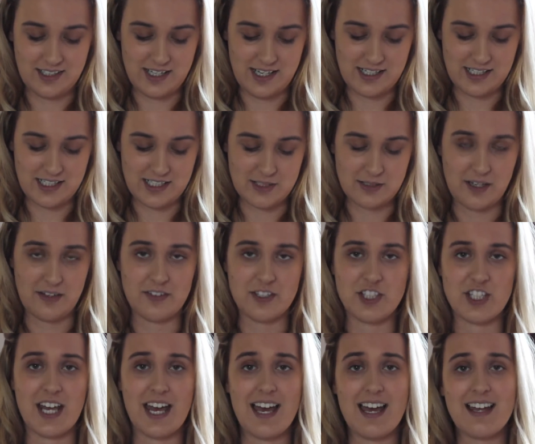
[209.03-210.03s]
I need to have
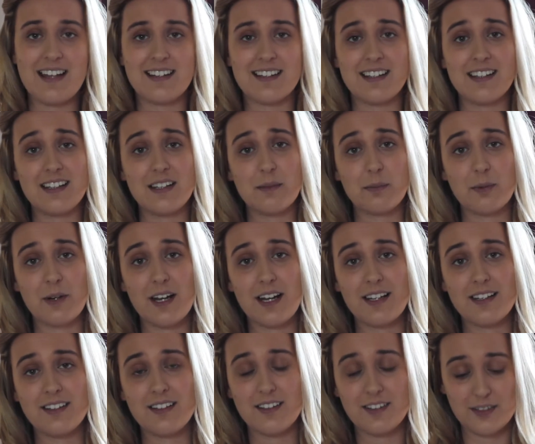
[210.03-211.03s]
shares in this
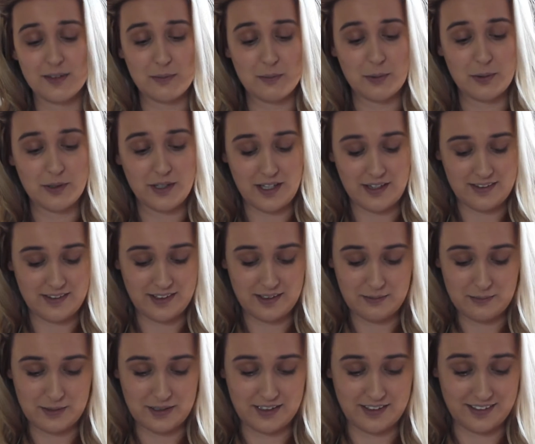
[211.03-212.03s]
brand at some point I
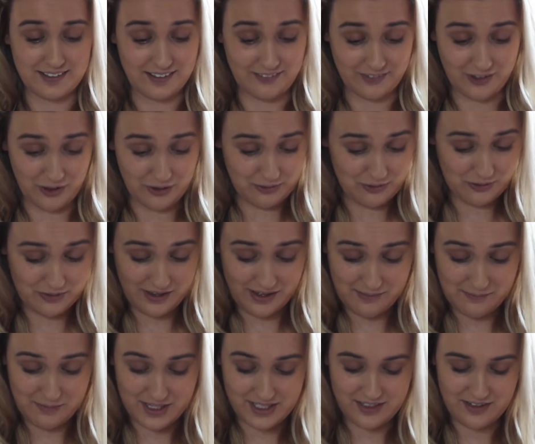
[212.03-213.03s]
think, because I've gone through
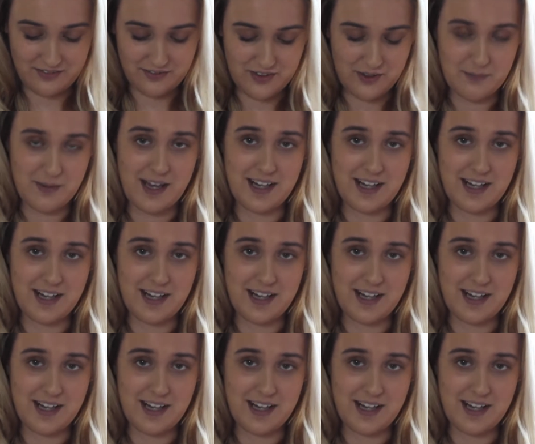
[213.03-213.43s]
that many of them,